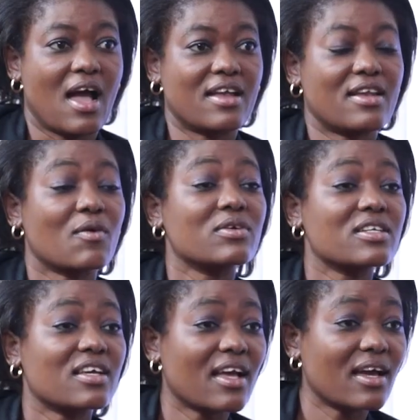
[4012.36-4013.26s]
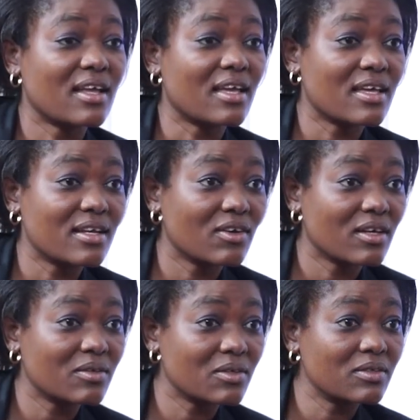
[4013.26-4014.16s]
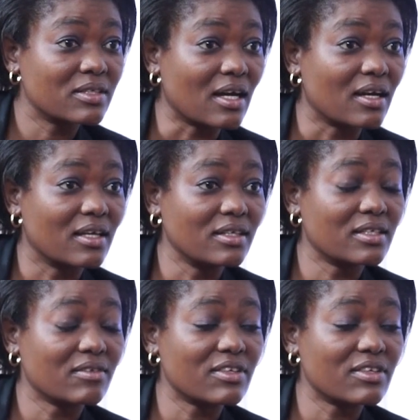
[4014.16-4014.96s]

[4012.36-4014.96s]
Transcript: and I wanted a Londa, and